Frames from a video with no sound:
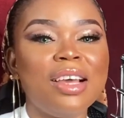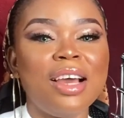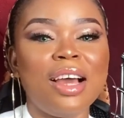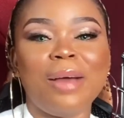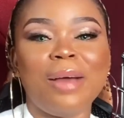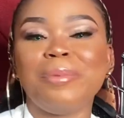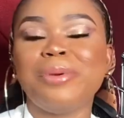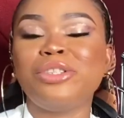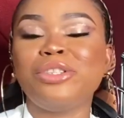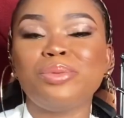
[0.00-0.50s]

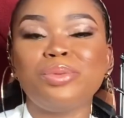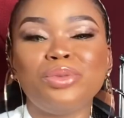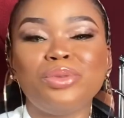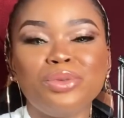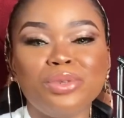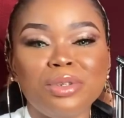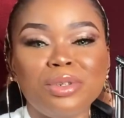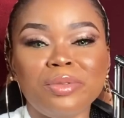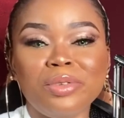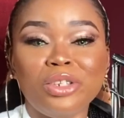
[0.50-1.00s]
I'm going to be
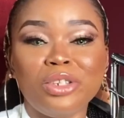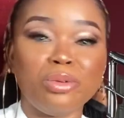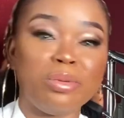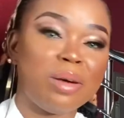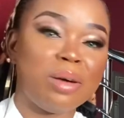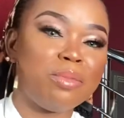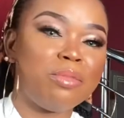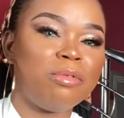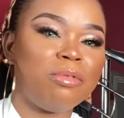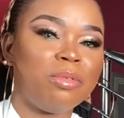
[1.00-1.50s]
doing a video
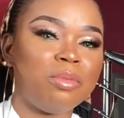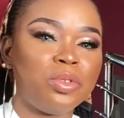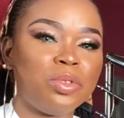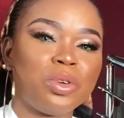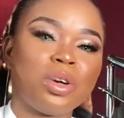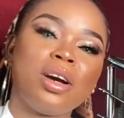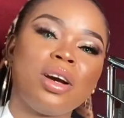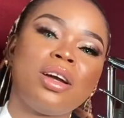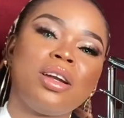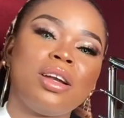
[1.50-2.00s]
about moving to
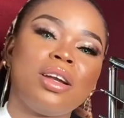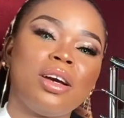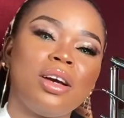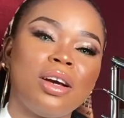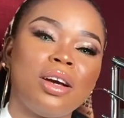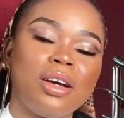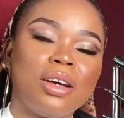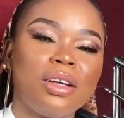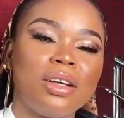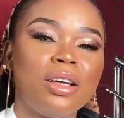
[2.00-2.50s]

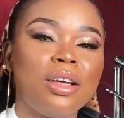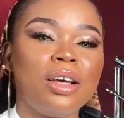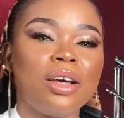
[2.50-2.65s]
Ghana,